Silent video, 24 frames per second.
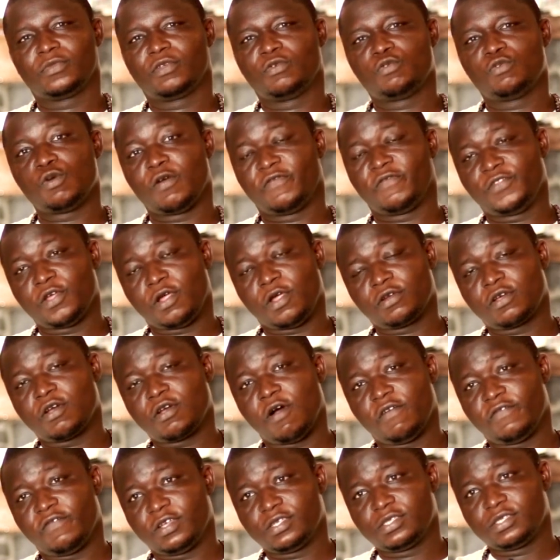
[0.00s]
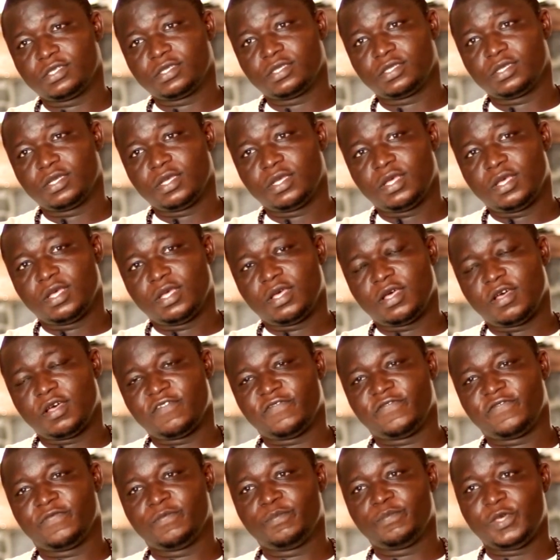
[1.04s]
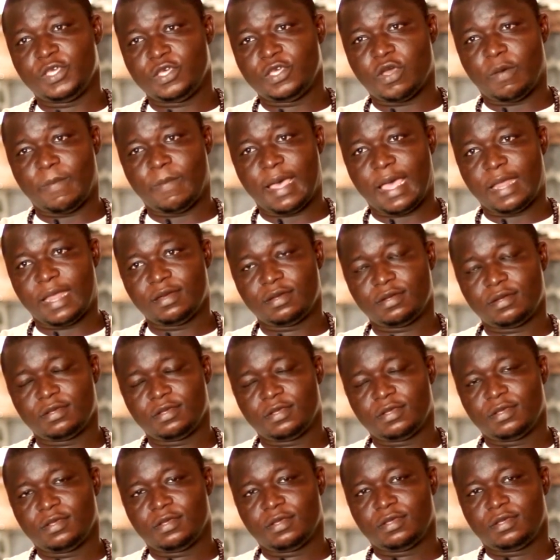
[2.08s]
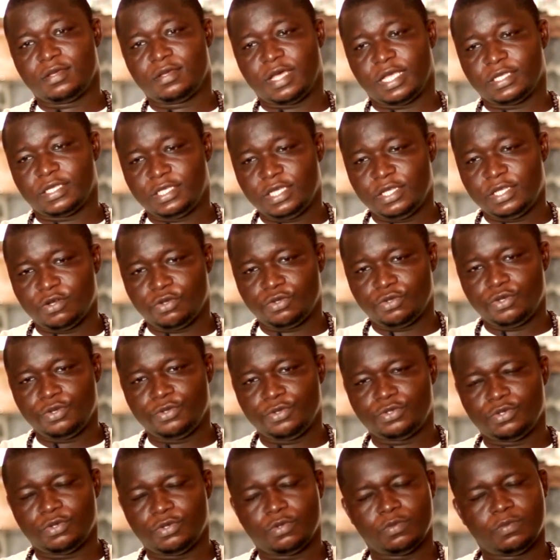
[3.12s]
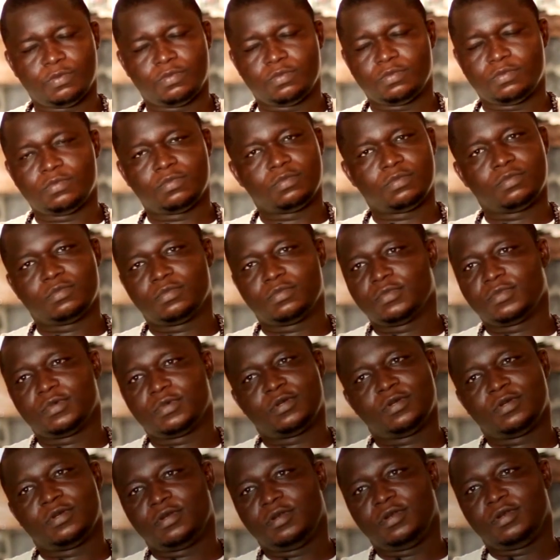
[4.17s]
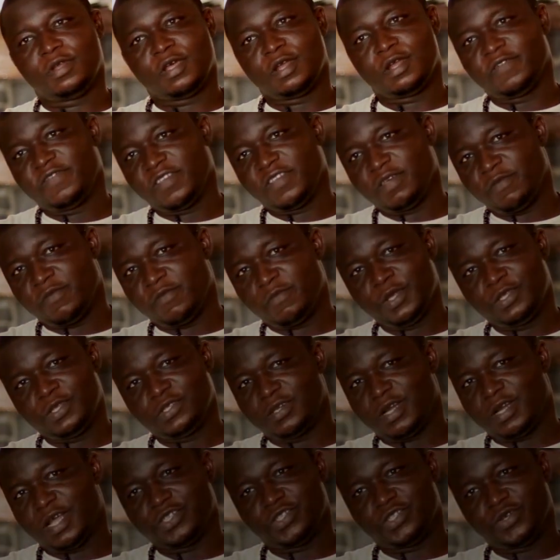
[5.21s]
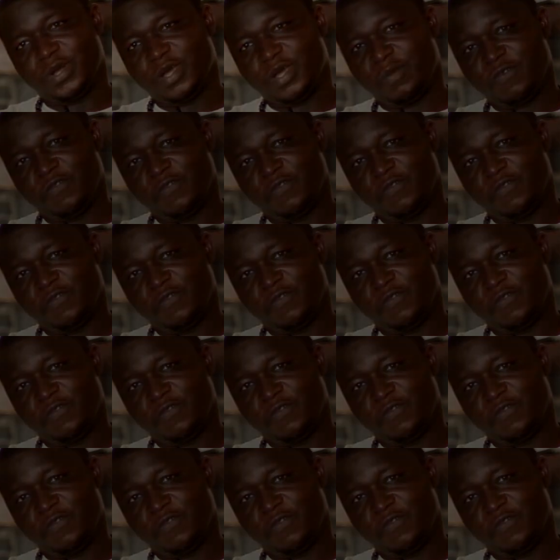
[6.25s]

who have done covers of Be Your Man. I see it on YouTube. None of them have been to Nigeria